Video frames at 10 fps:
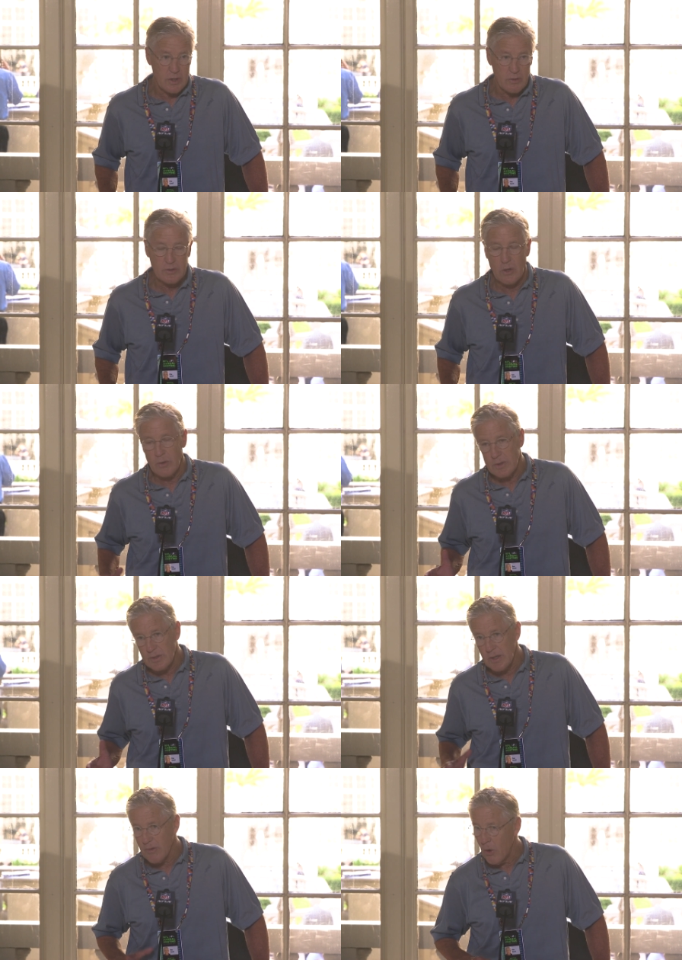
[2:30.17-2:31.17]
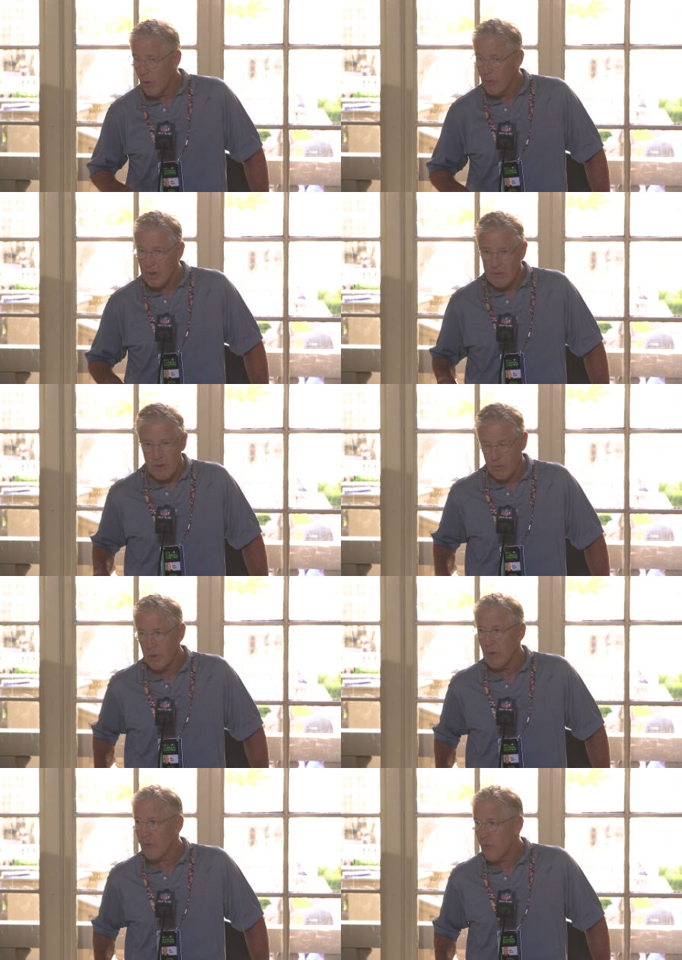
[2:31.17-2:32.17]
You know, so it's uh, the whole. It's, it's
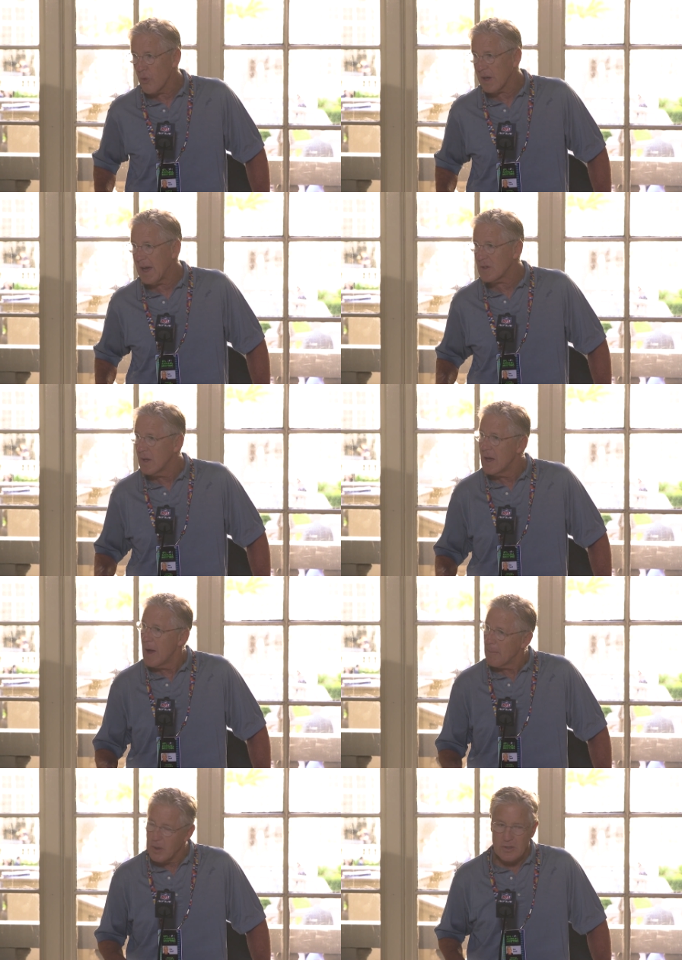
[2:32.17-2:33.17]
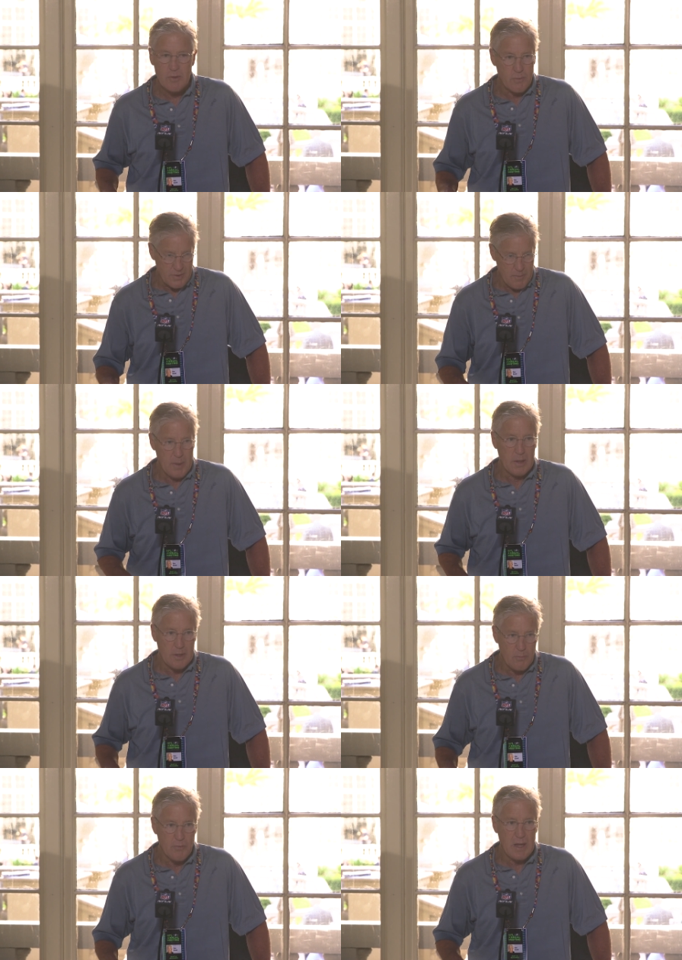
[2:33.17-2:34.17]
really those four guys plus the, the,
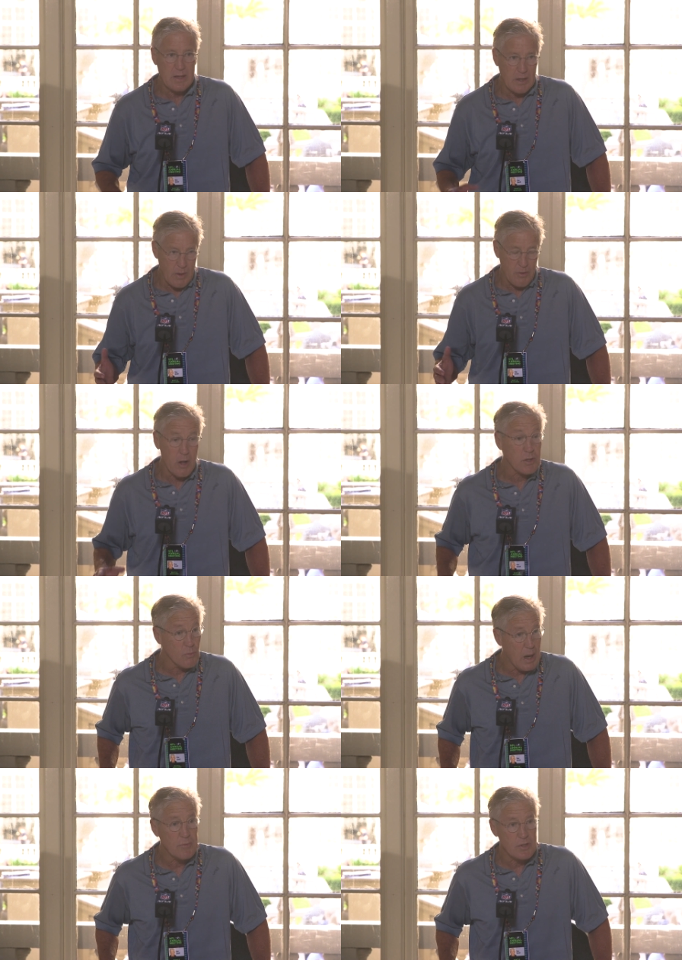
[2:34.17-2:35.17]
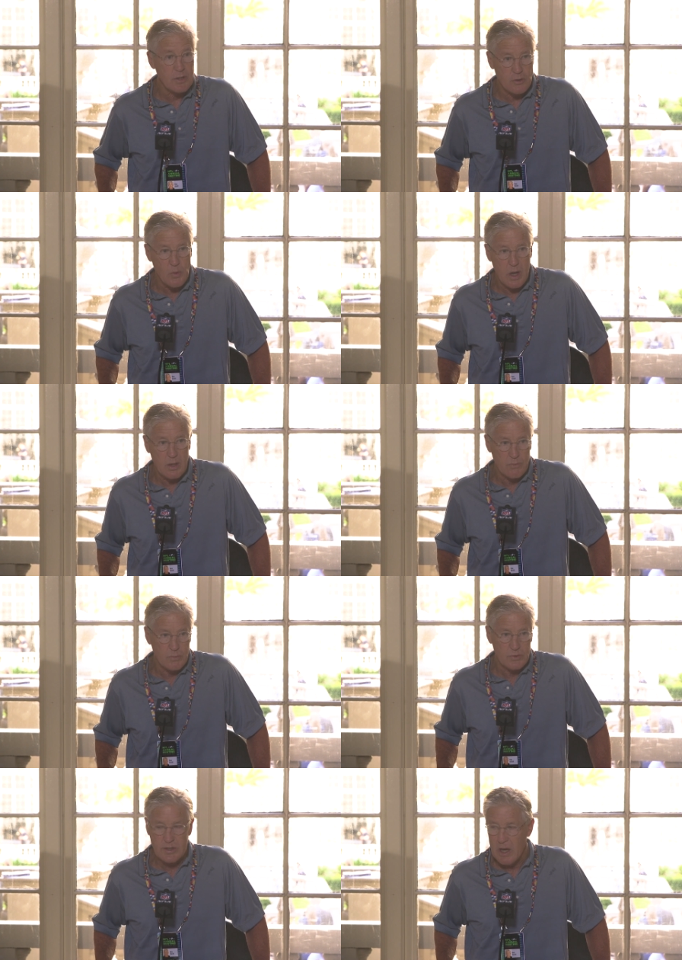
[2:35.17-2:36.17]
ability to move that thing around with Alton Robinson as well, and
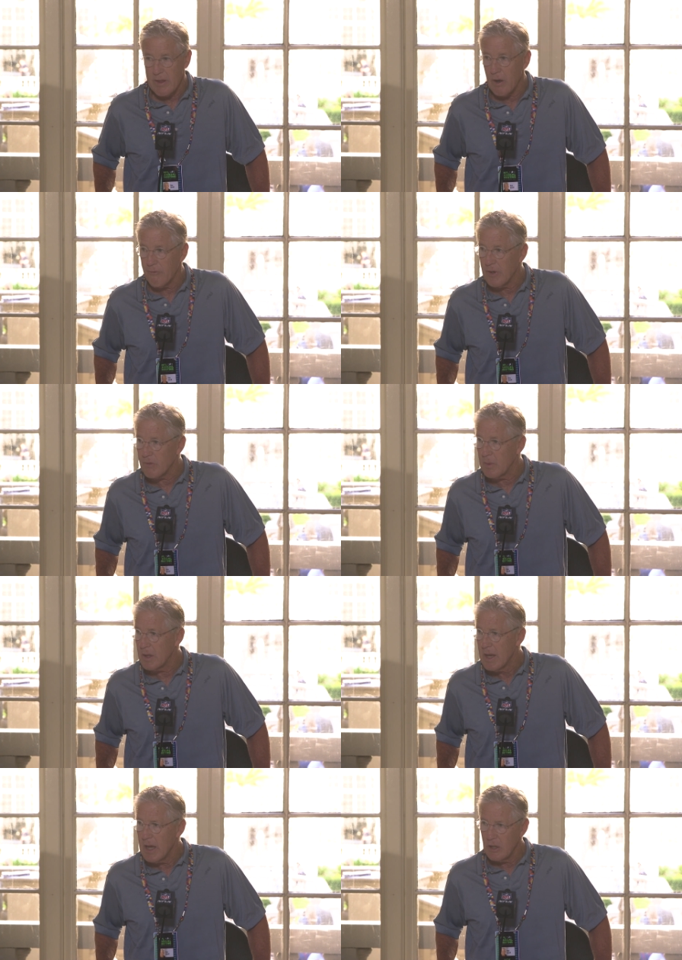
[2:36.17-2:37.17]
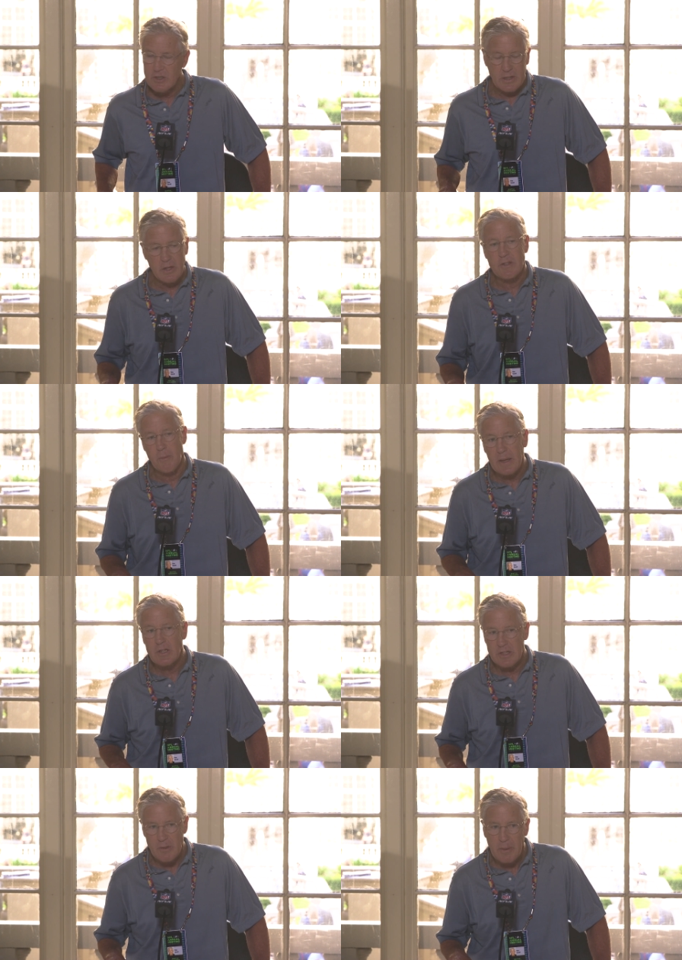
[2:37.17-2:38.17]
we'll see how that all fits. But it looks like it's a big
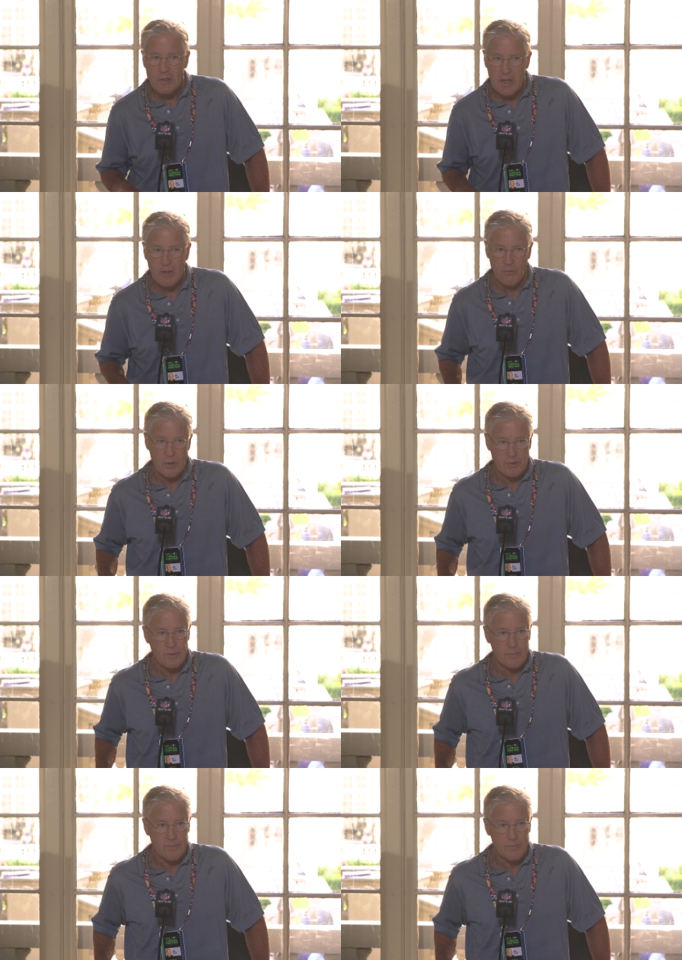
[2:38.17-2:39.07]
it's a big change for us.